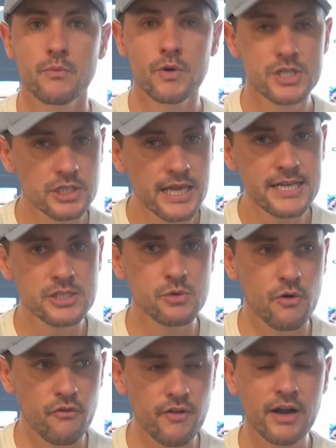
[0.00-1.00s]
which leads
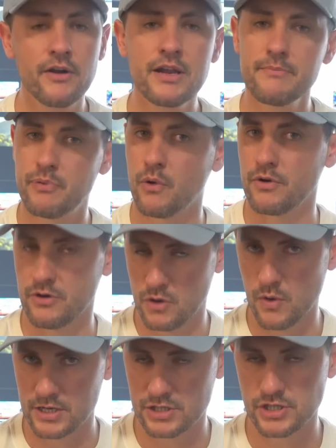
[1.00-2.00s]
to a very important
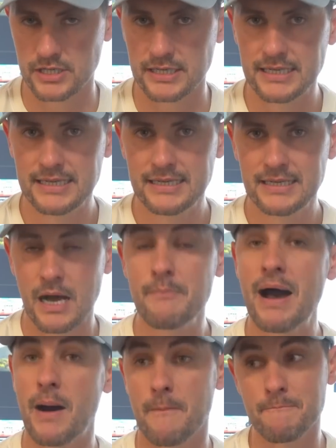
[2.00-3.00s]
question
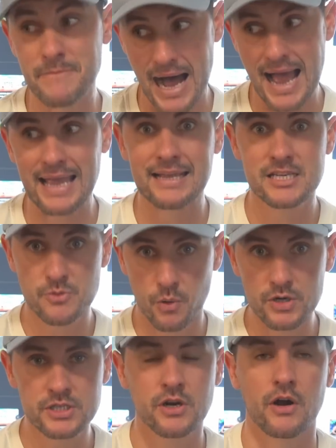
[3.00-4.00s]
about buying
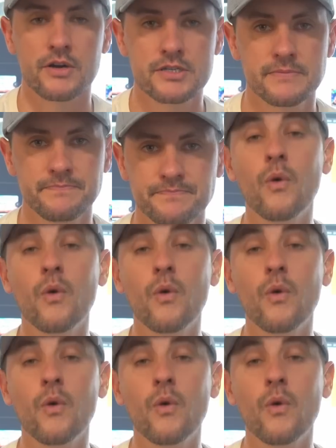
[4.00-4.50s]
sports cards.